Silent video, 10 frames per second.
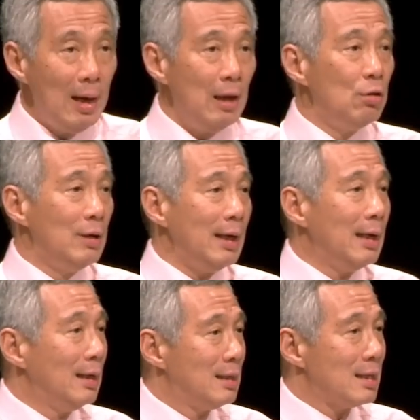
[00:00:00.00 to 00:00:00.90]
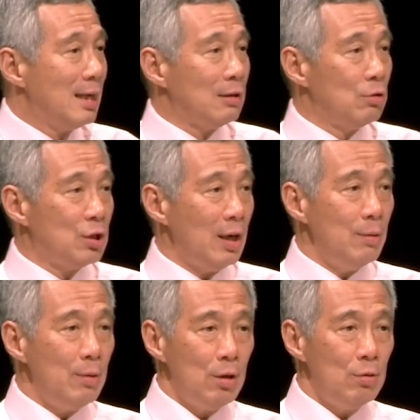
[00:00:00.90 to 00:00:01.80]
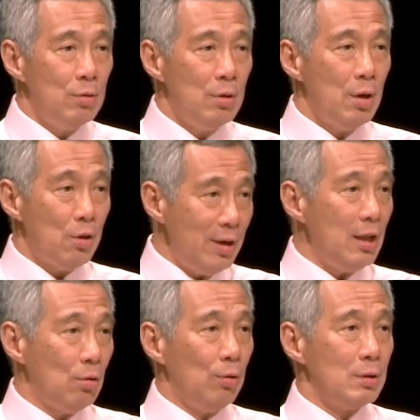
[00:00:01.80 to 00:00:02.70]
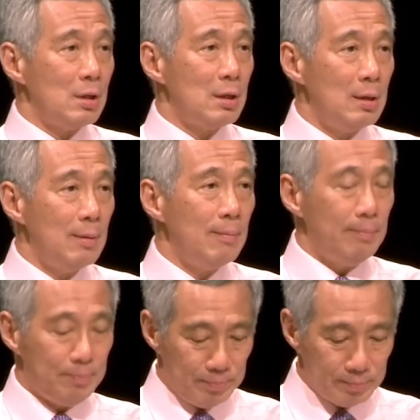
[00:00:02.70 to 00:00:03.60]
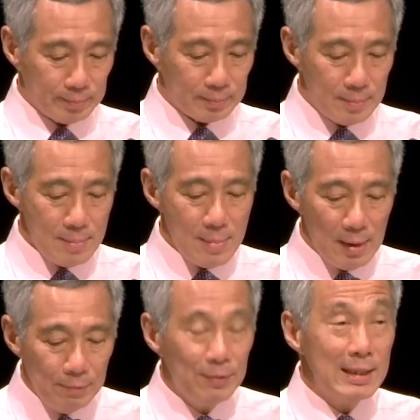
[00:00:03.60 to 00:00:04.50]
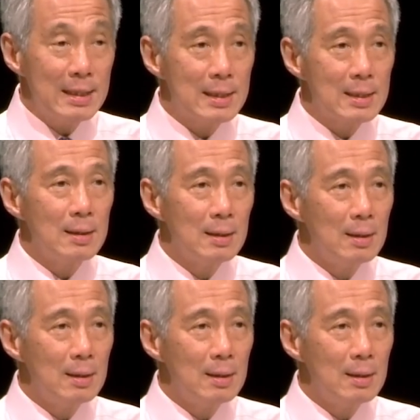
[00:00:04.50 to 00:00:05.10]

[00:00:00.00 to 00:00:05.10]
And tonight, I'd just like to share with you three thoughts. First,